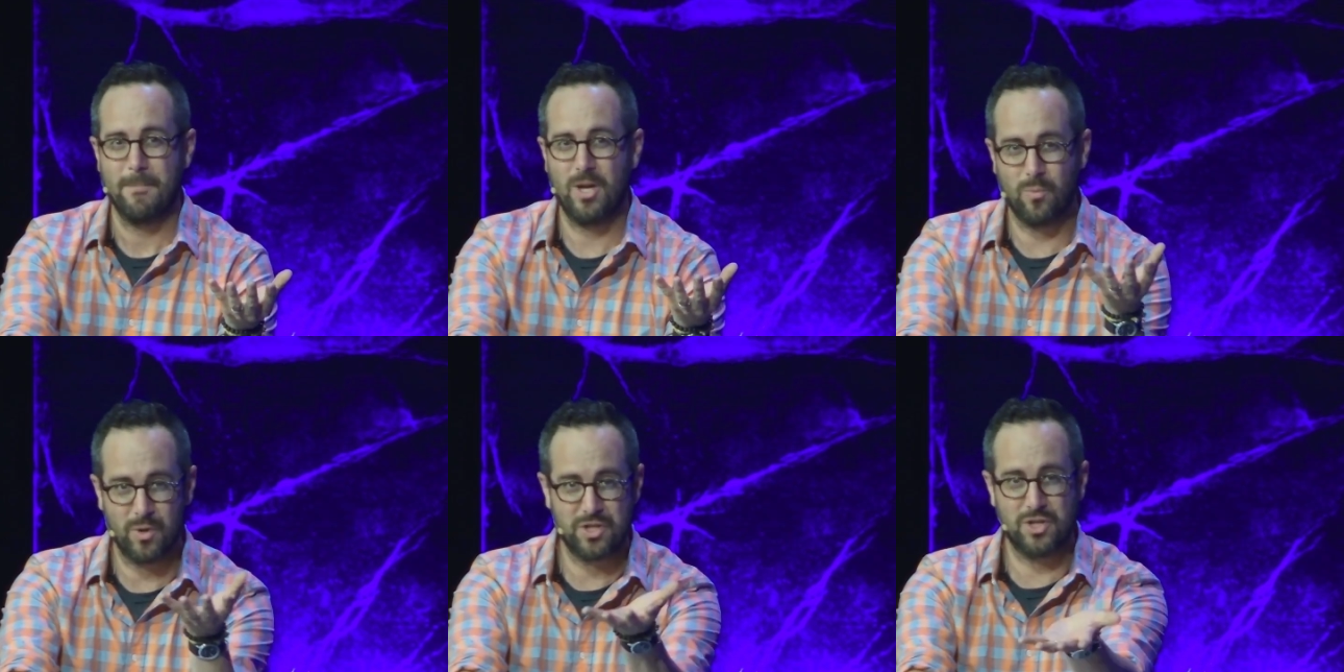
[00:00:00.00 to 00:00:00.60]

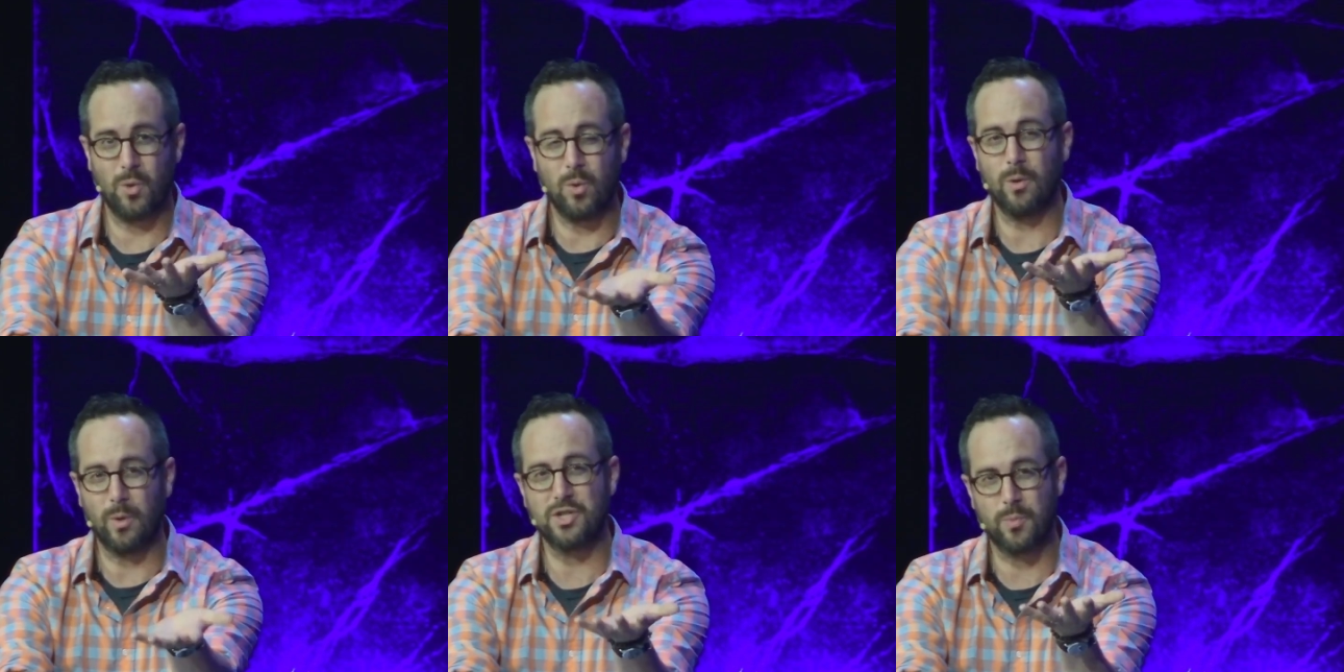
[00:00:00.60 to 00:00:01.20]
can restore
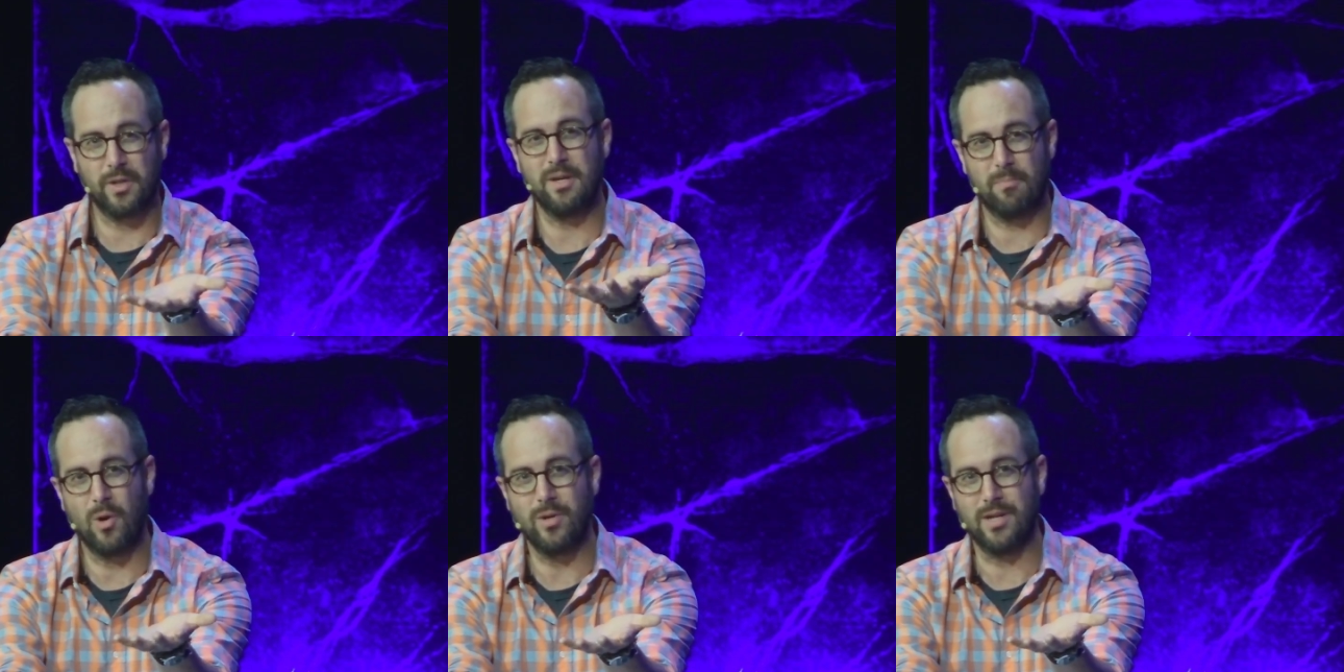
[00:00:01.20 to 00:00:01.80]
what's really
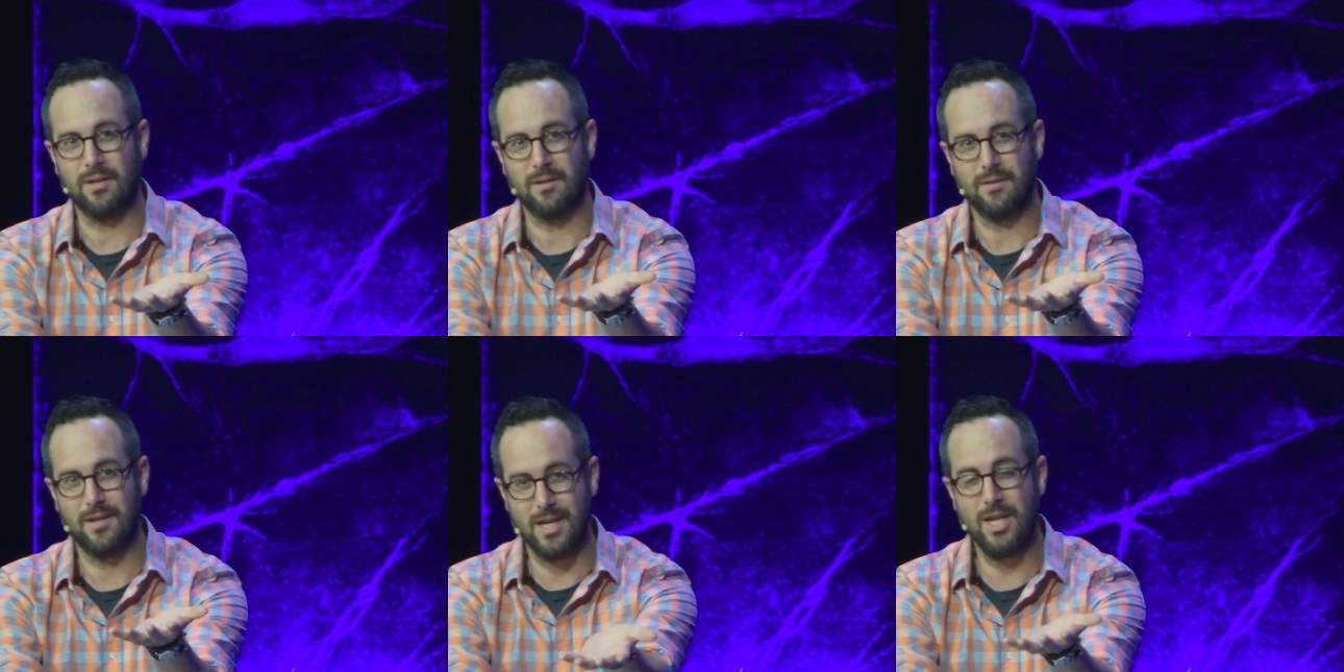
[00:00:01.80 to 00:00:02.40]

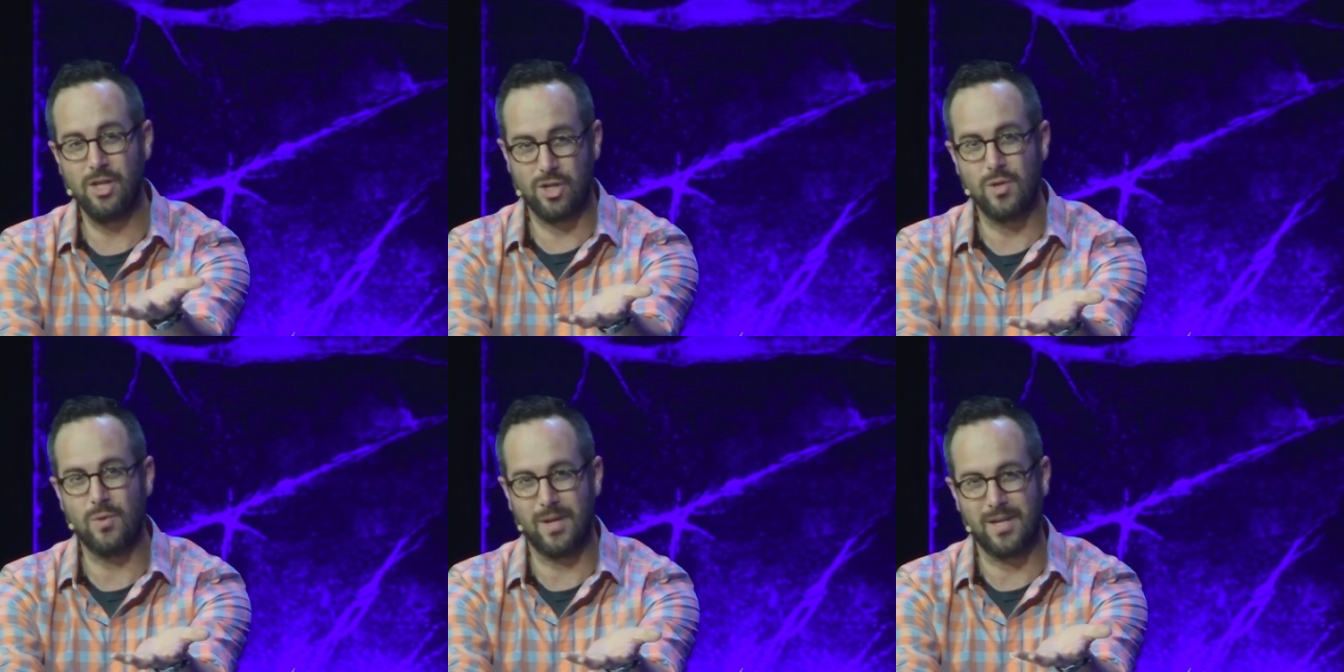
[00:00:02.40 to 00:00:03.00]
broken in
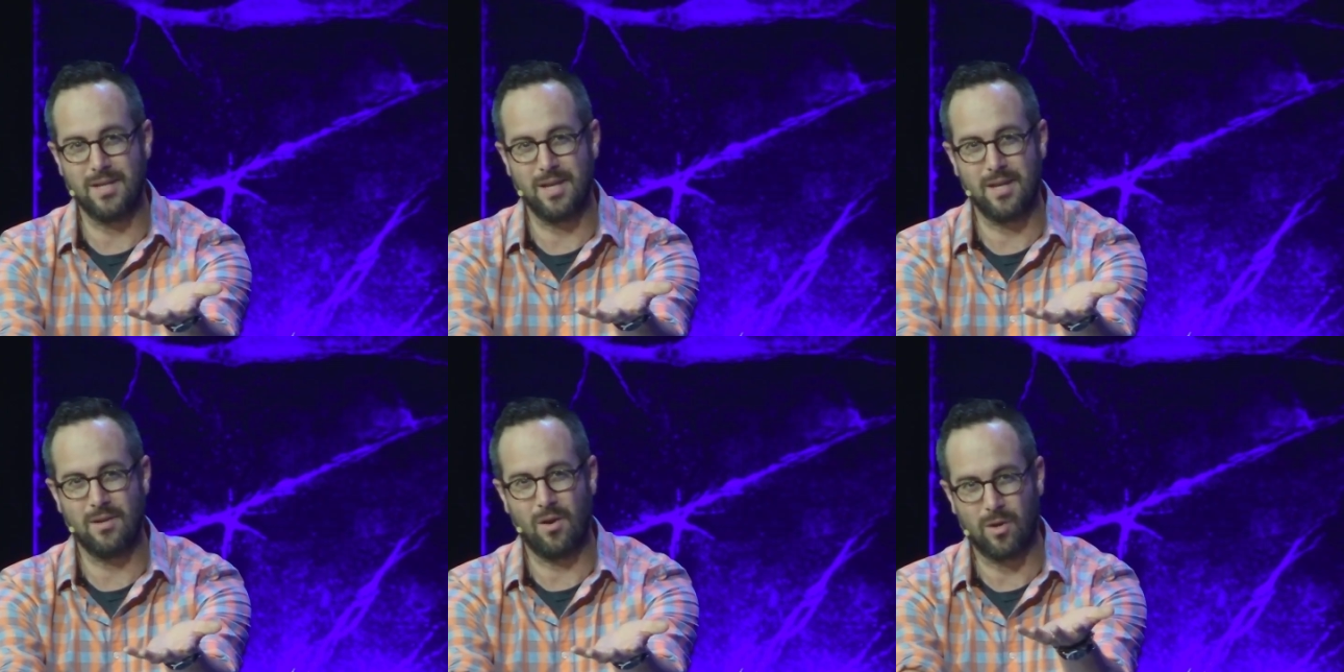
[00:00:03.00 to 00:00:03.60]
you and
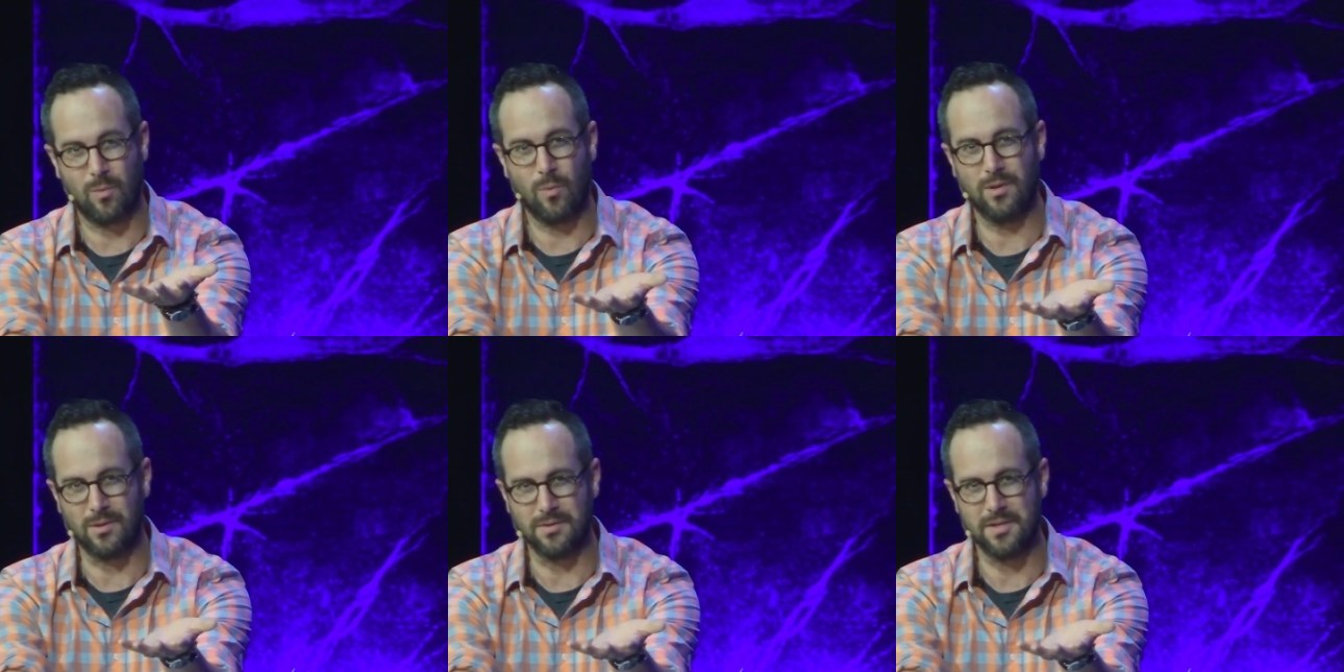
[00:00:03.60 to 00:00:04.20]
in our
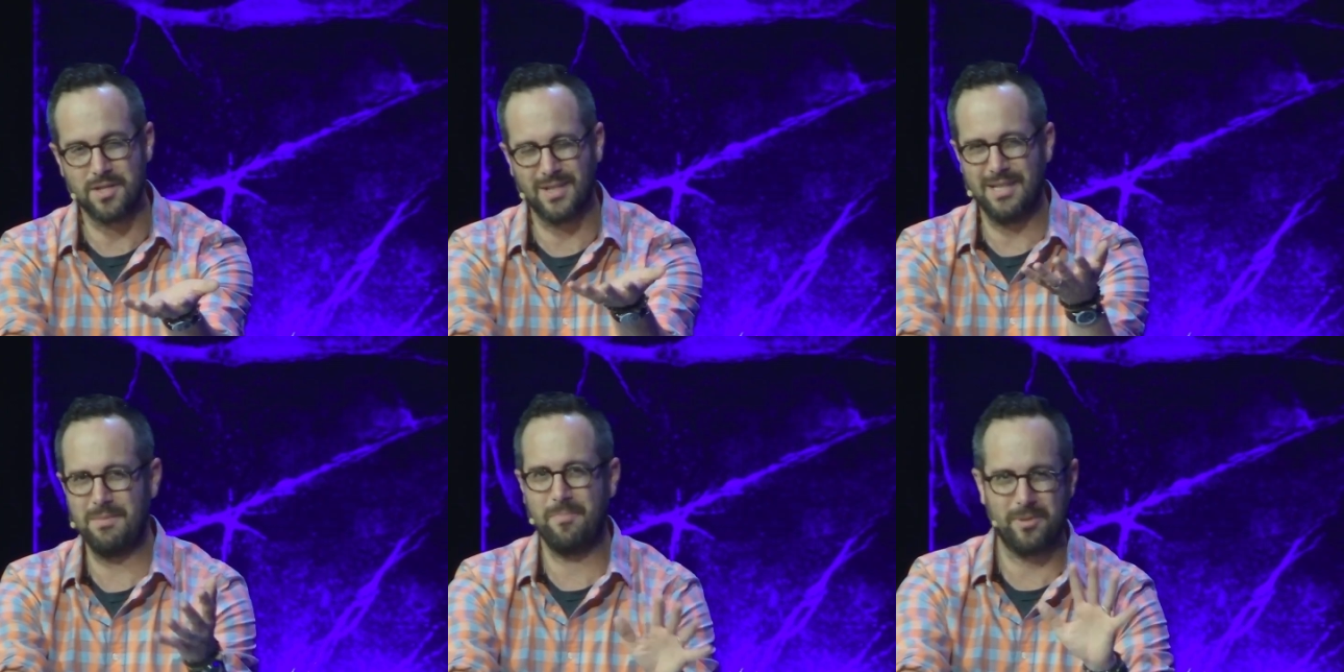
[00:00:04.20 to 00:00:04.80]
world. And so
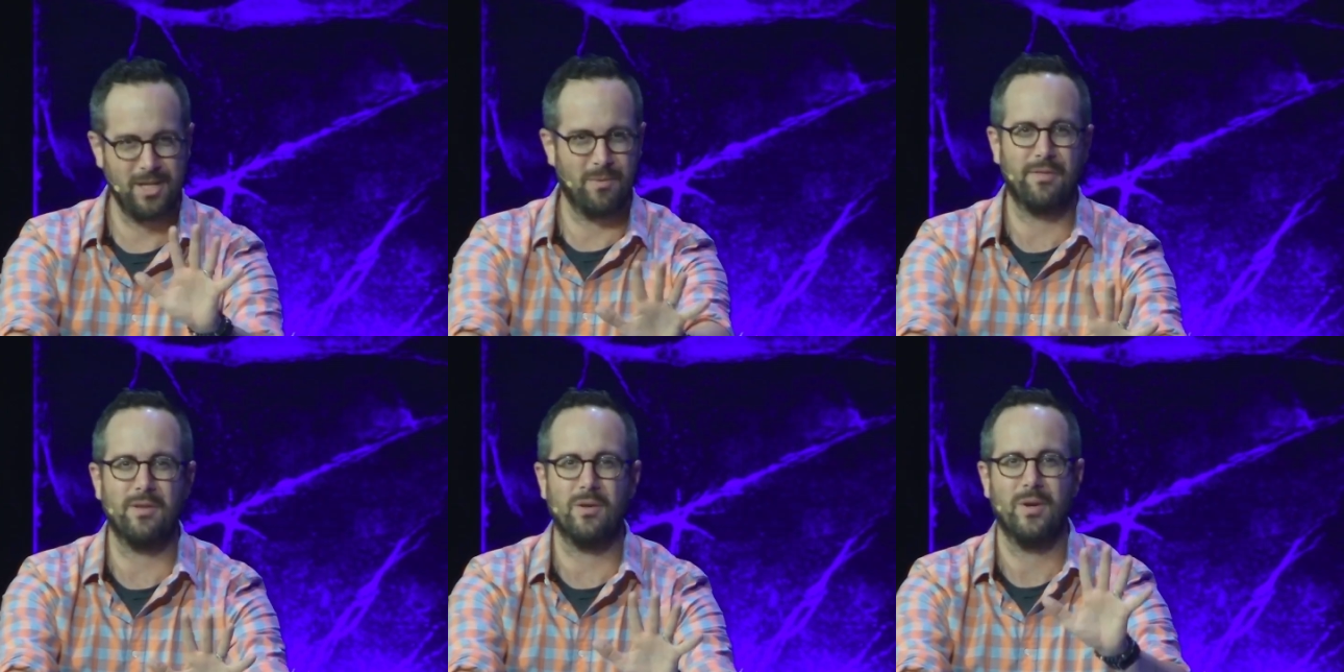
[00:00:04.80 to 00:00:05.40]
let me plead
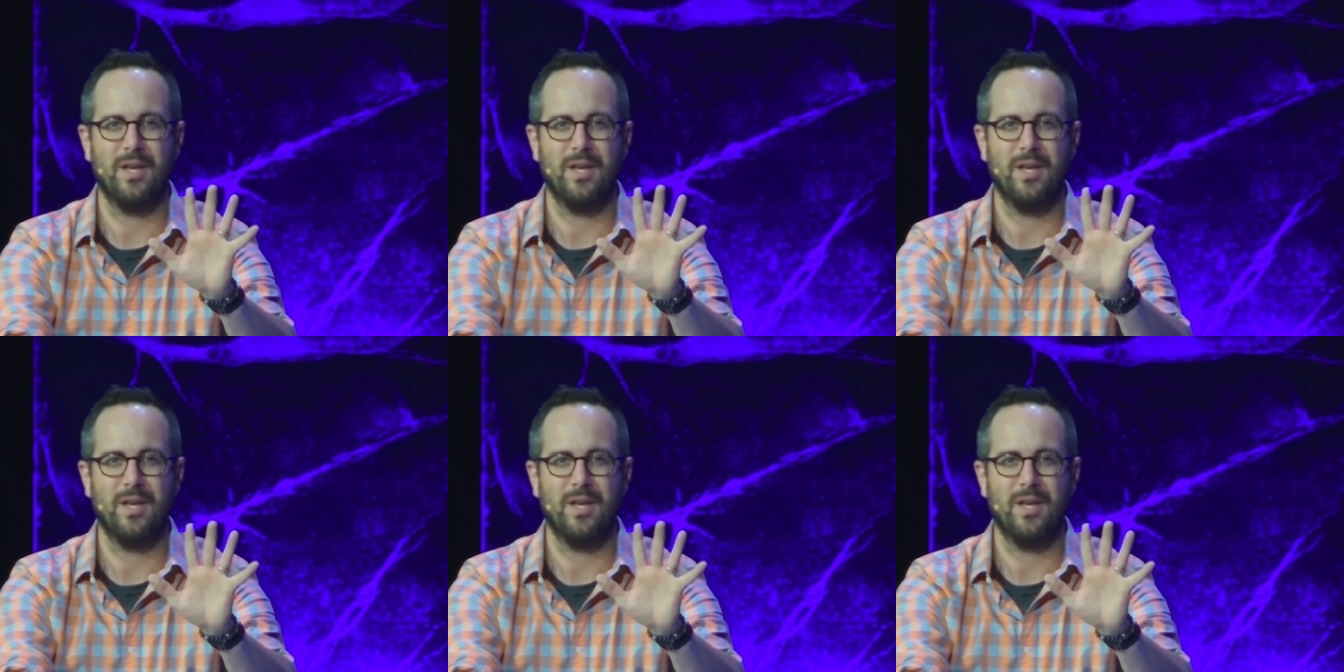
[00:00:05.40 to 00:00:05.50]
with you.